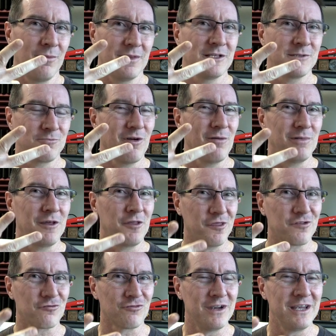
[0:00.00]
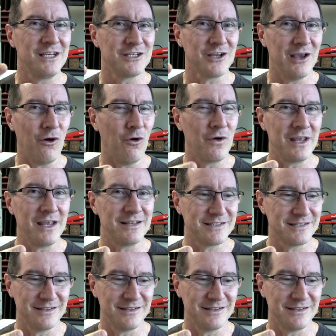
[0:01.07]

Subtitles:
but there's probably three audience...